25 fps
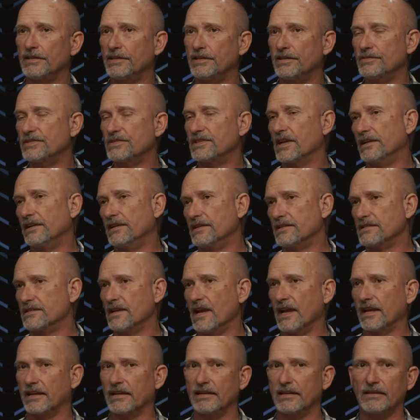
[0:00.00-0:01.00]
you said this
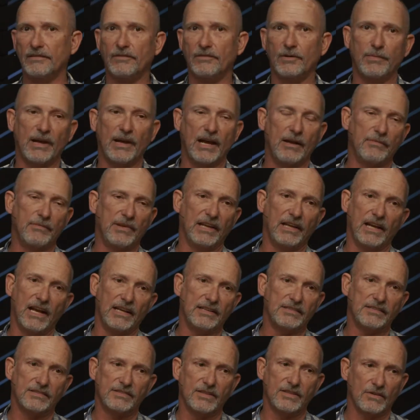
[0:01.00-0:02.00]
negative about me and
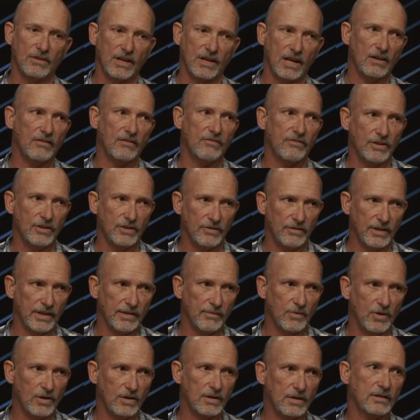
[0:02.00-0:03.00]
I just don't care for you
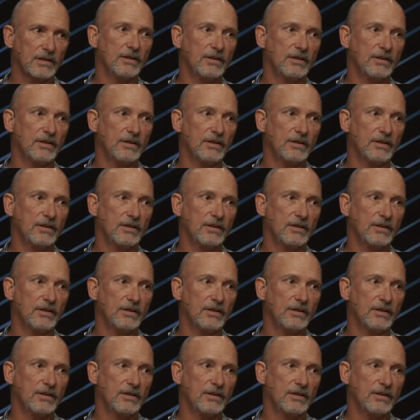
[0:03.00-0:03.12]
anymore,